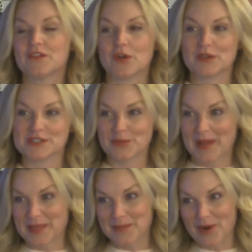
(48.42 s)
focused
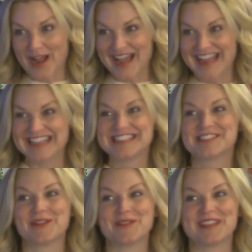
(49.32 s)
around the bride mm-hmm.
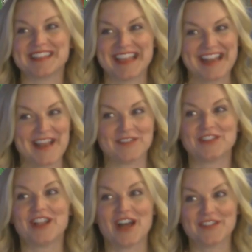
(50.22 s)
so that they can have a
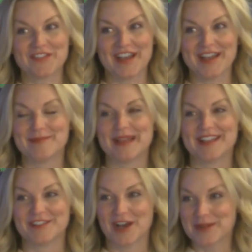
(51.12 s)
lot of fun,
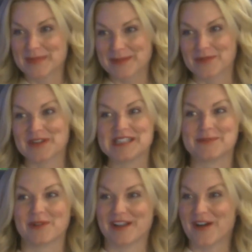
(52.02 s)
make a lot of memories,
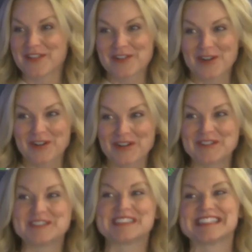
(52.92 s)
bring all their
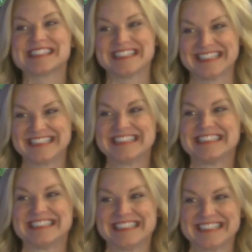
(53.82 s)
girls. Yes,
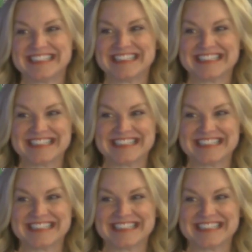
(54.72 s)
that's the fun